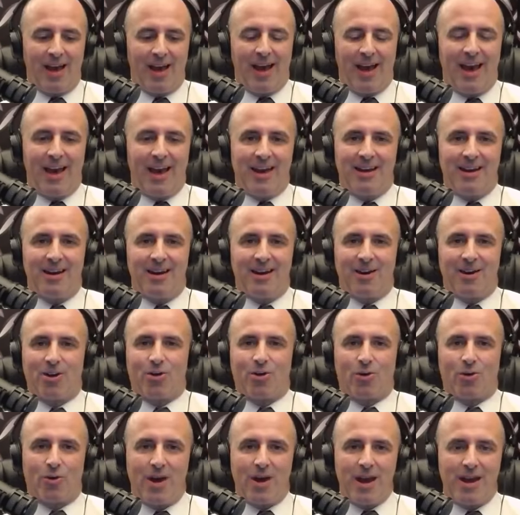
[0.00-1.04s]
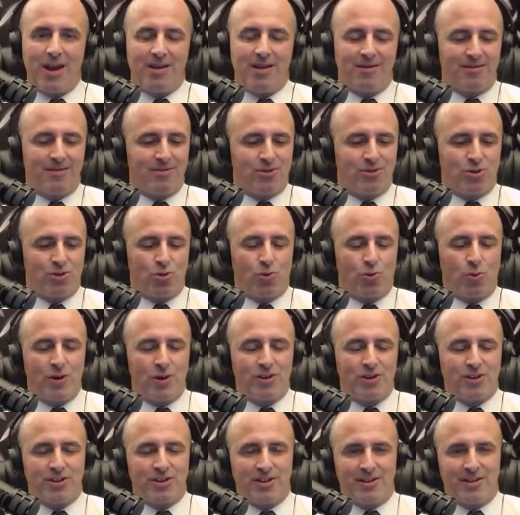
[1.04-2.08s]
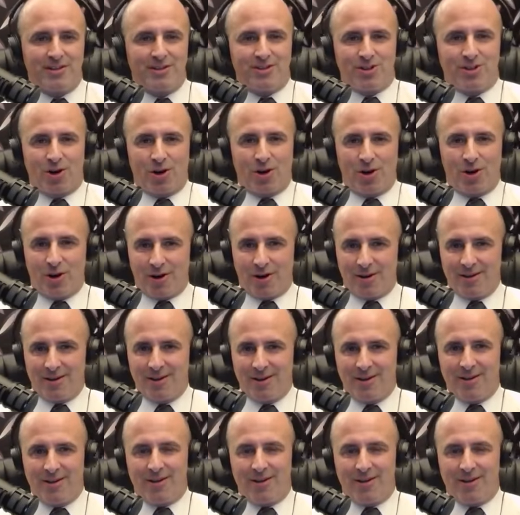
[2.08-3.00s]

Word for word: and a great twist and turn